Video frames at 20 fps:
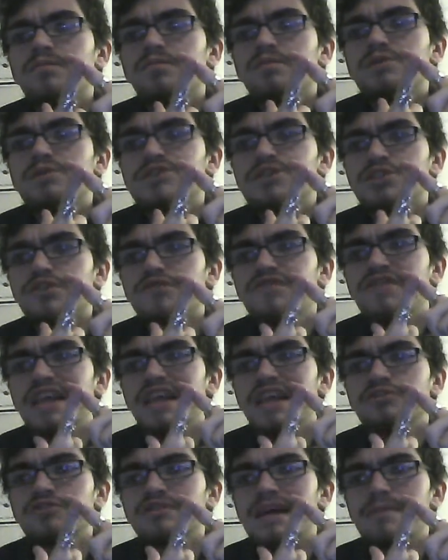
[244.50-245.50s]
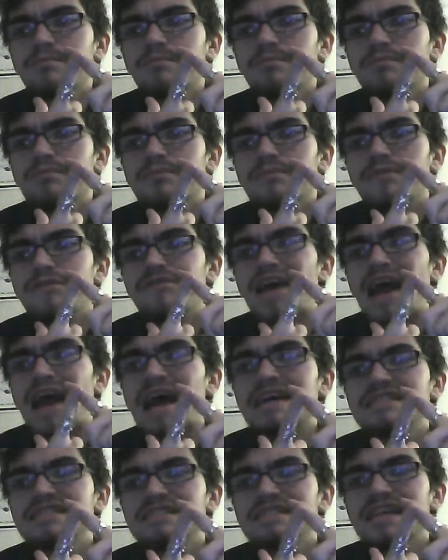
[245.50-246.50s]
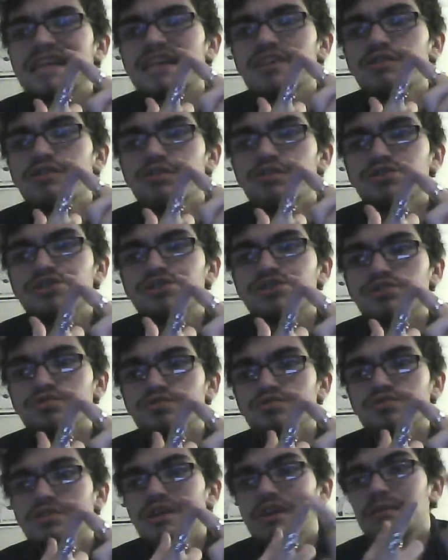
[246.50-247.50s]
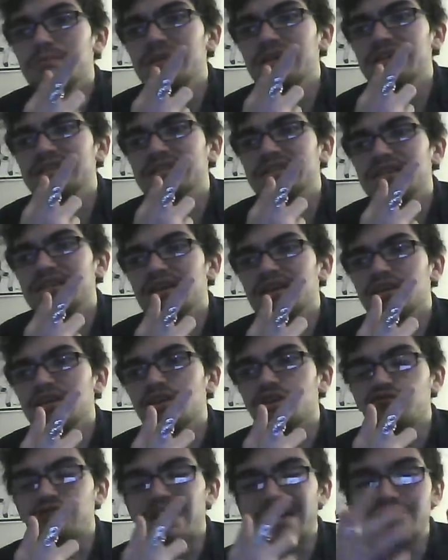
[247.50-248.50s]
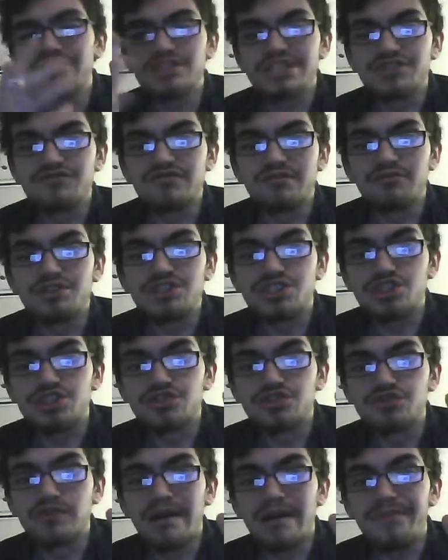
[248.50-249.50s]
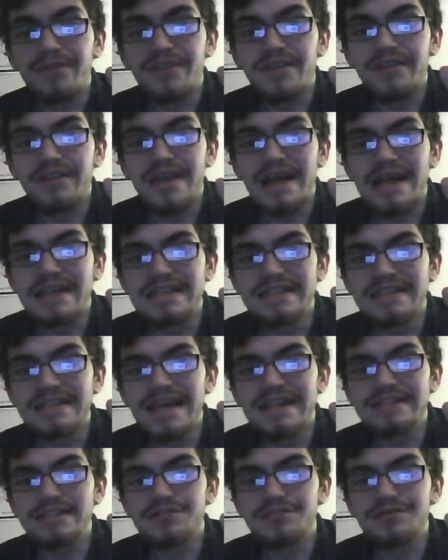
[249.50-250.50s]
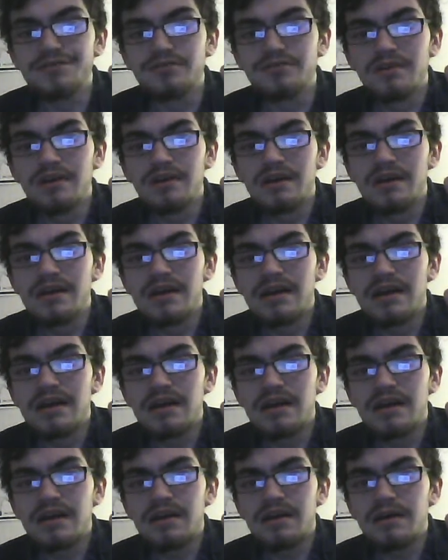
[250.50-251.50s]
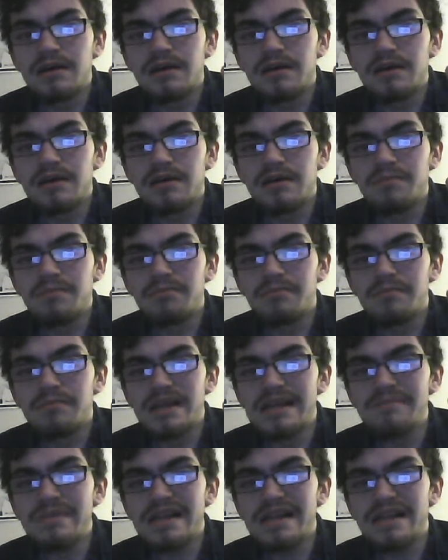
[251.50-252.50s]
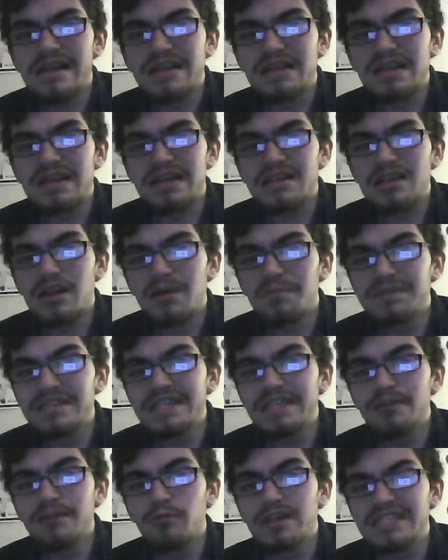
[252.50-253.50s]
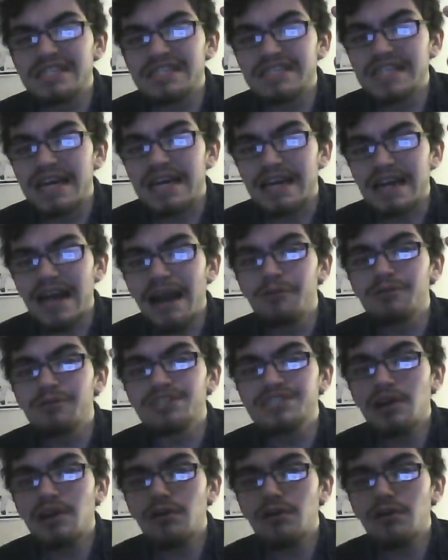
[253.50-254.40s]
surf the internet fast like you used to. The registry was corrupted, and it led to me being completely sick. I was